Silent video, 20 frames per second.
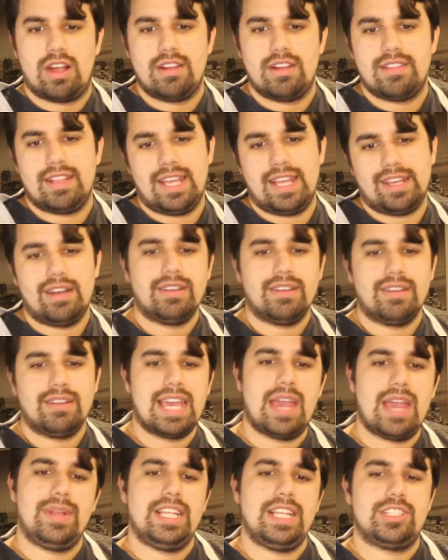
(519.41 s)
They're like, okay, we
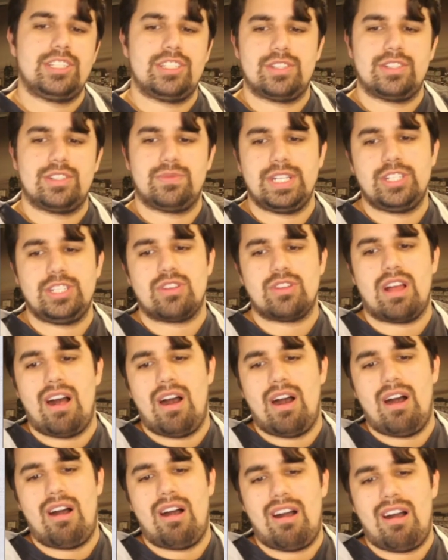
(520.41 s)
need you to redraw
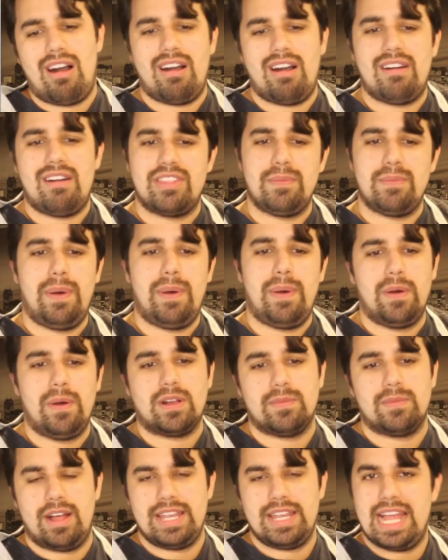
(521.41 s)
all the
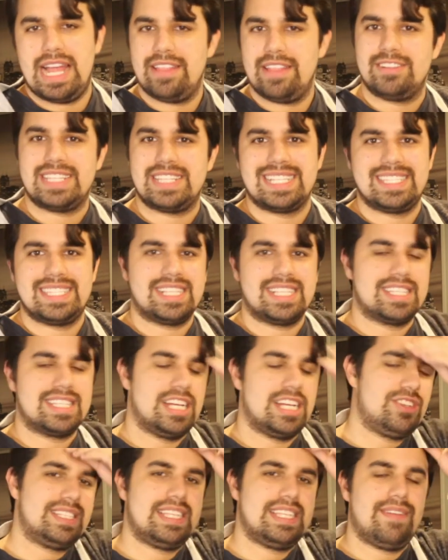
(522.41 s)
Pokemon. Now there's like
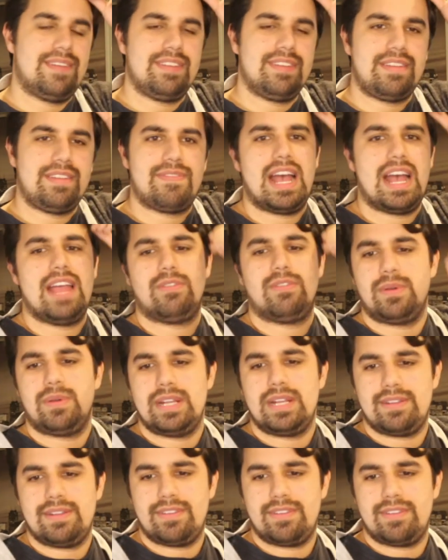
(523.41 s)
675 or whatever.